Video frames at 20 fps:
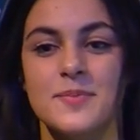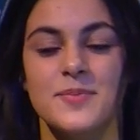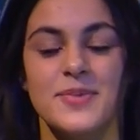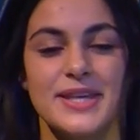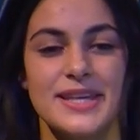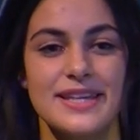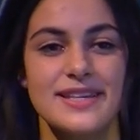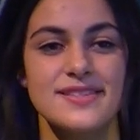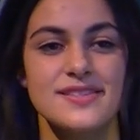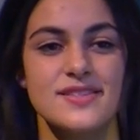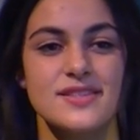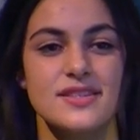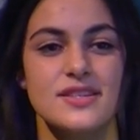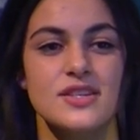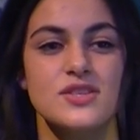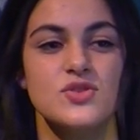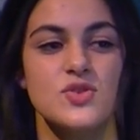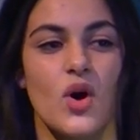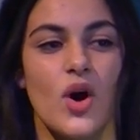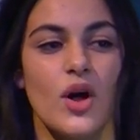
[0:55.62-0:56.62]
Peace
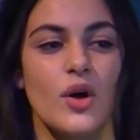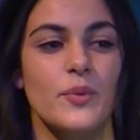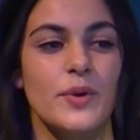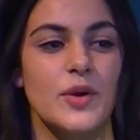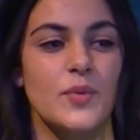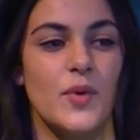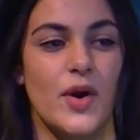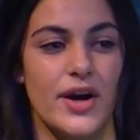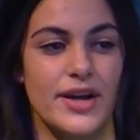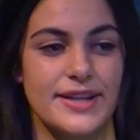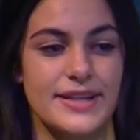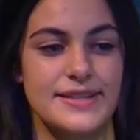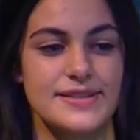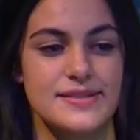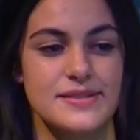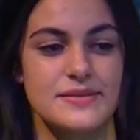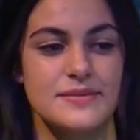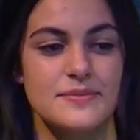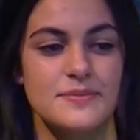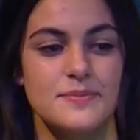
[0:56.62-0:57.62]
is all we wanted,
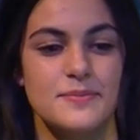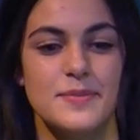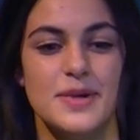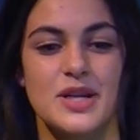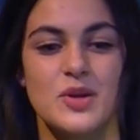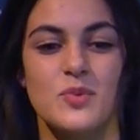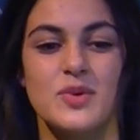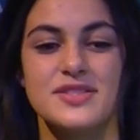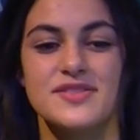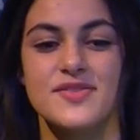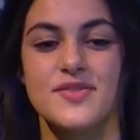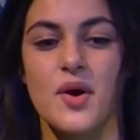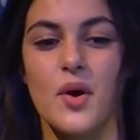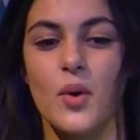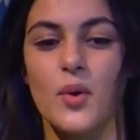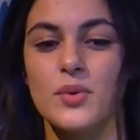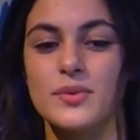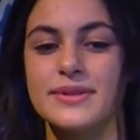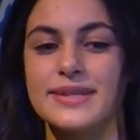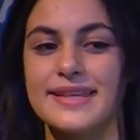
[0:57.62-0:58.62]
but it was the
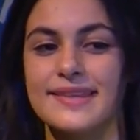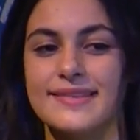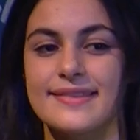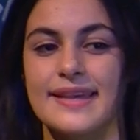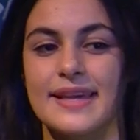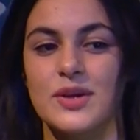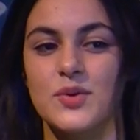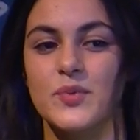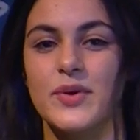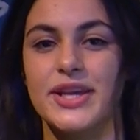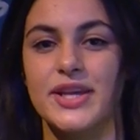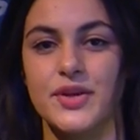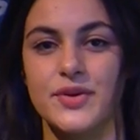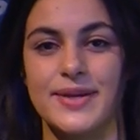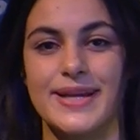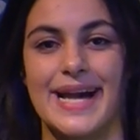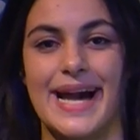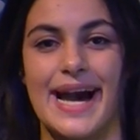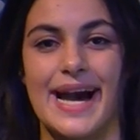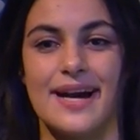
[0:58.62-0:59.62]
only thing we
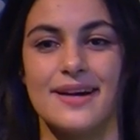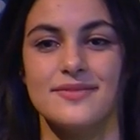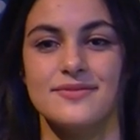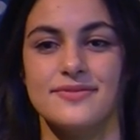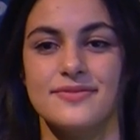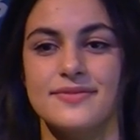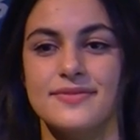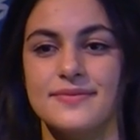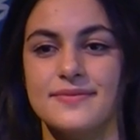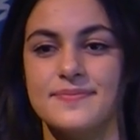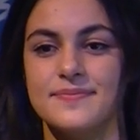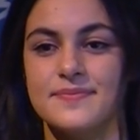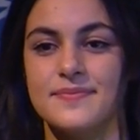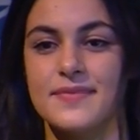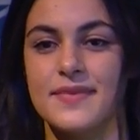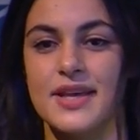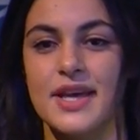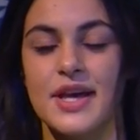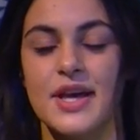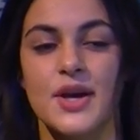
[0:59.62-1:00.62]
couldn't have.
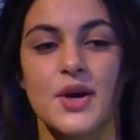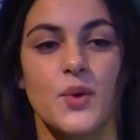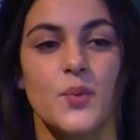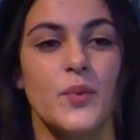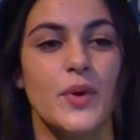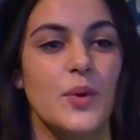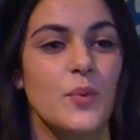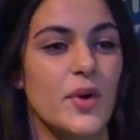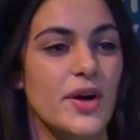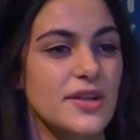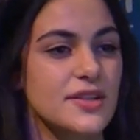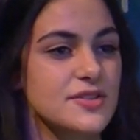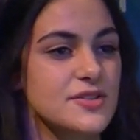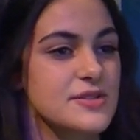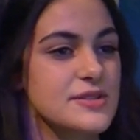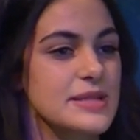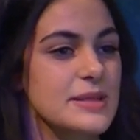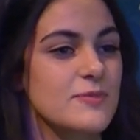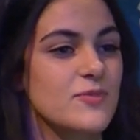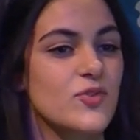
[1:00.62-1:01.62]
We wanted to
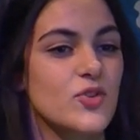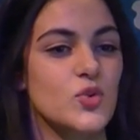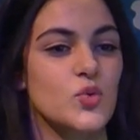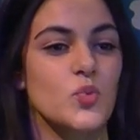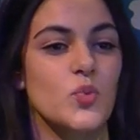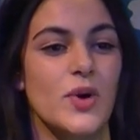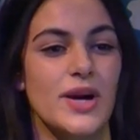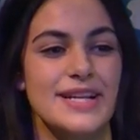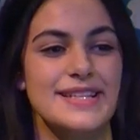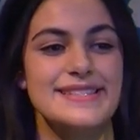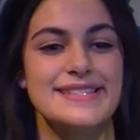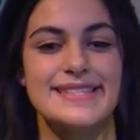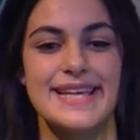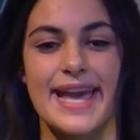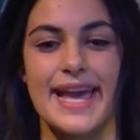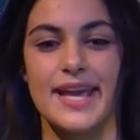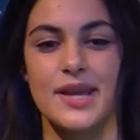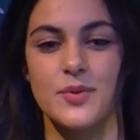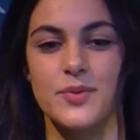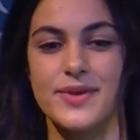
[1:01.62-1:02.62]
sleep for one
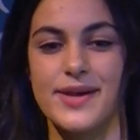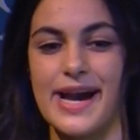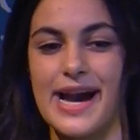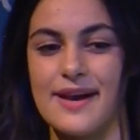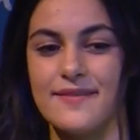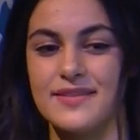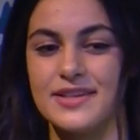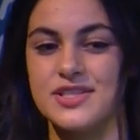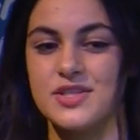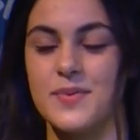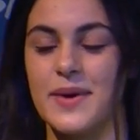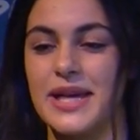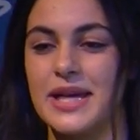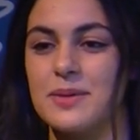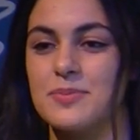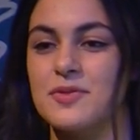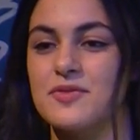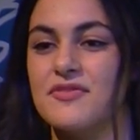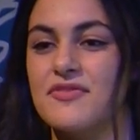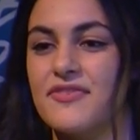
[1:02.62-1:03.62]
day without having to
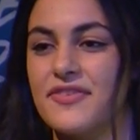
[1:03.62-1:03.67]
wake up in